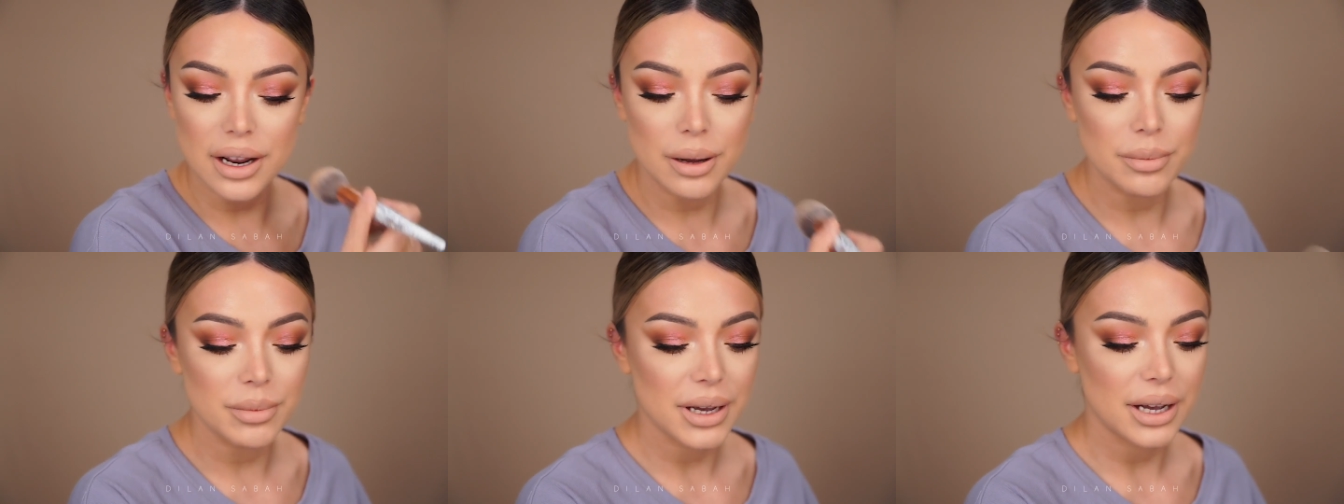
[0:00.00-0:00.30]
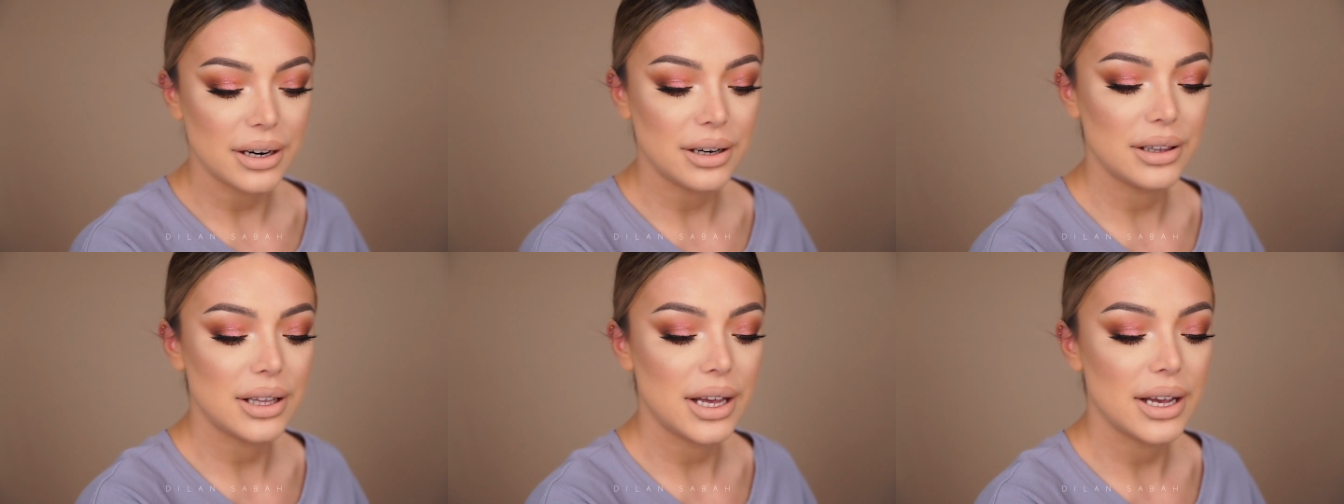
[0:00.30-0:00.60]
I'm
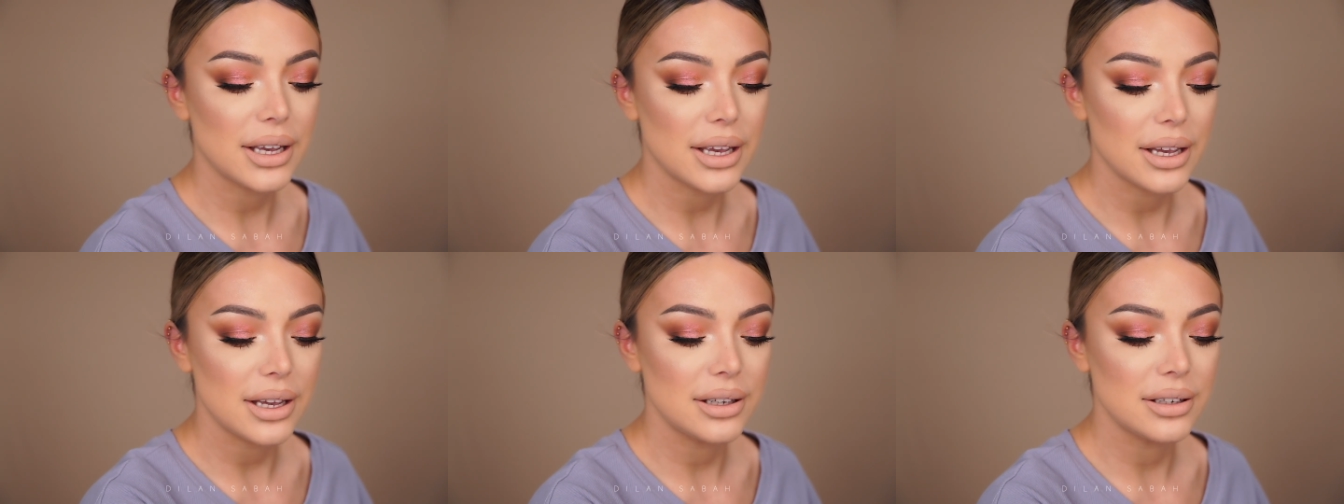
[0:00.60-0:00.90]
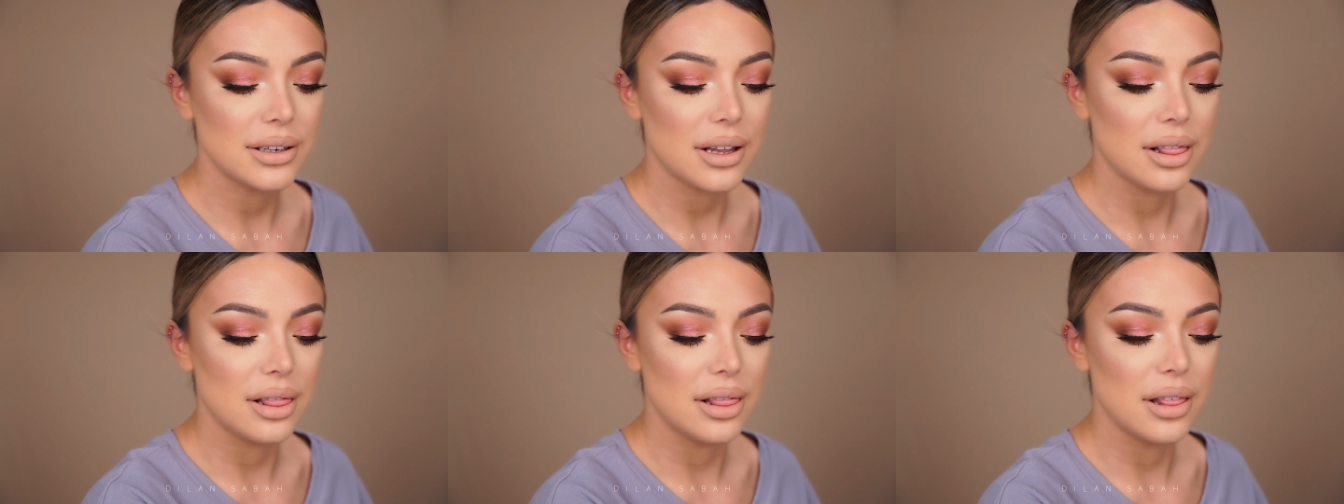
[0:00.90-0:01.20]
kind of like
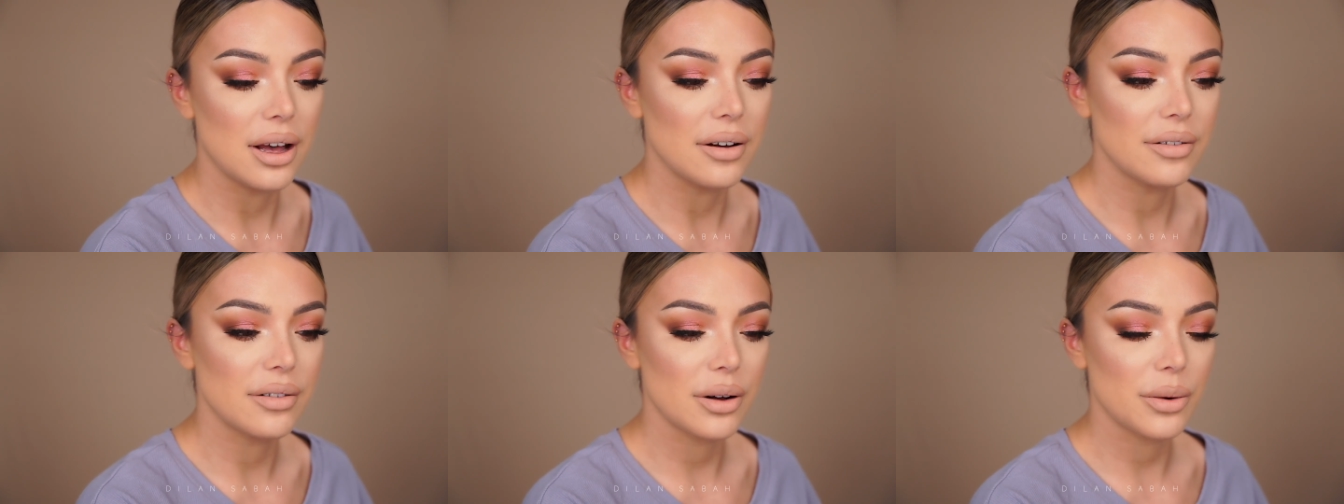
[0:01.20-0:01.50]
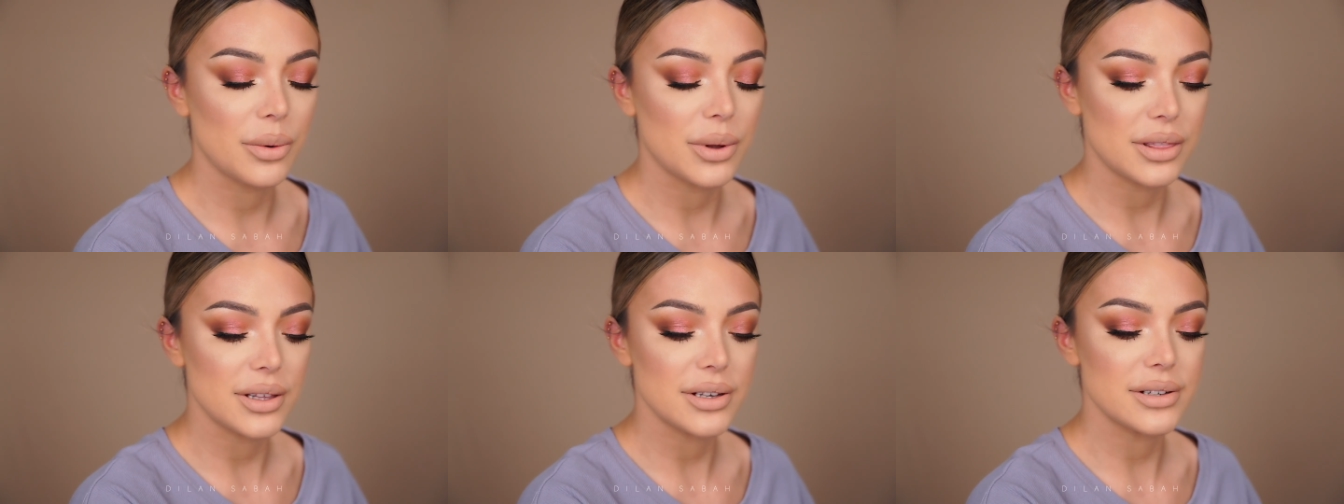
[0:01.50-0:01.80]
in love
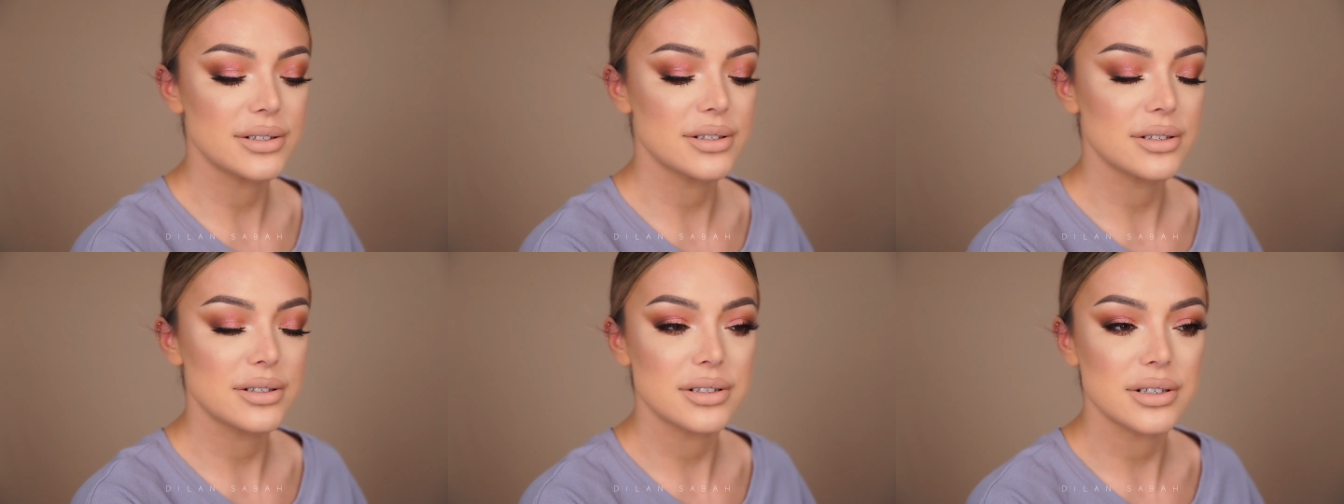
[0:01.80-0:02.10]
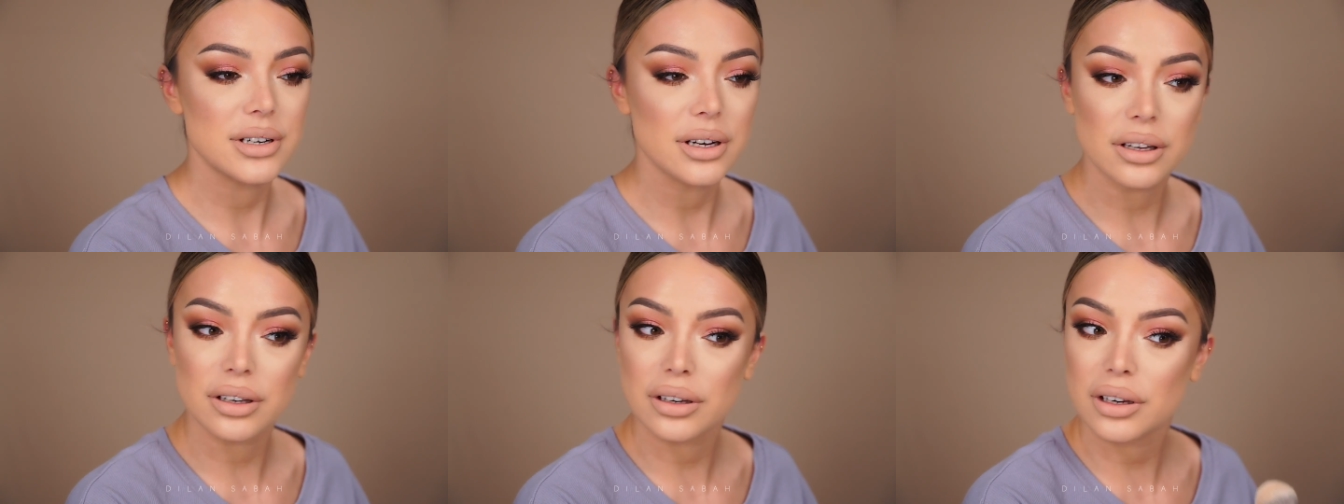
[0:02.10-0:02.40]
with this
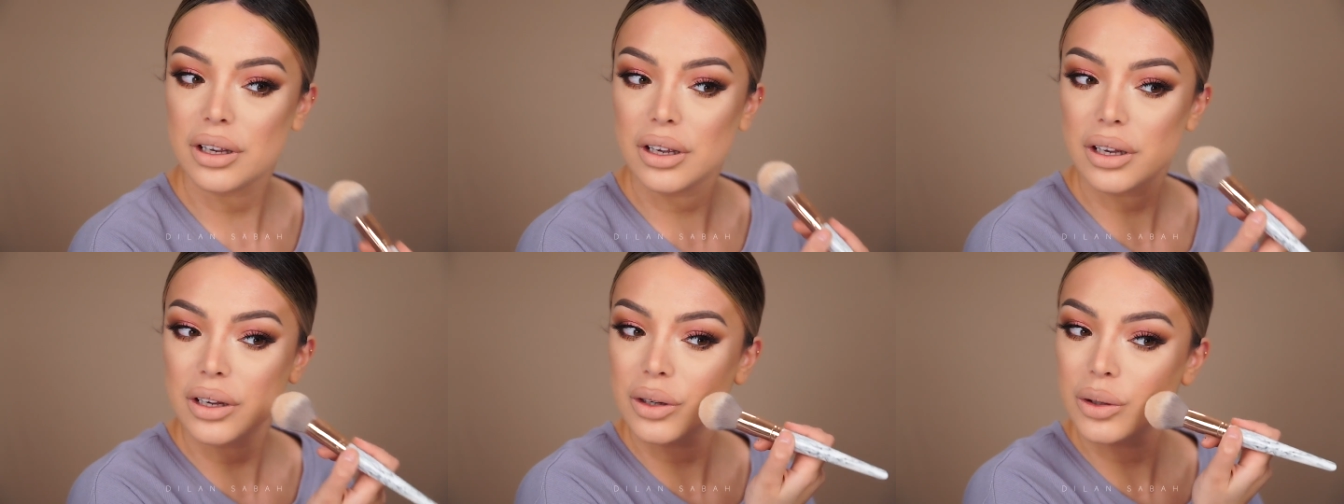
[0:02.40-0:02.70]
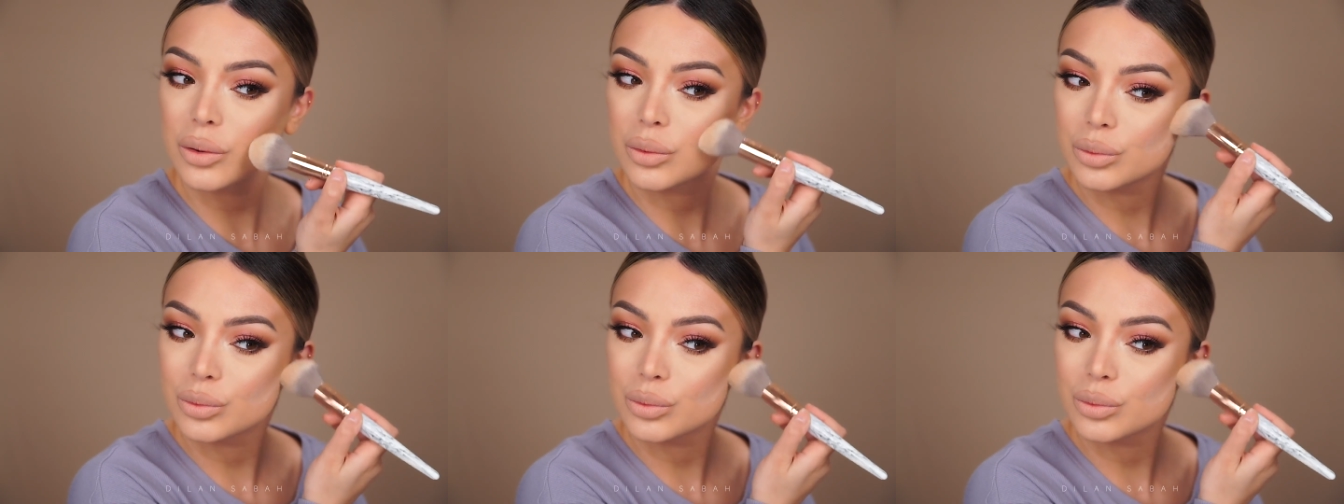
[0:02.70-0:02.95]
technique.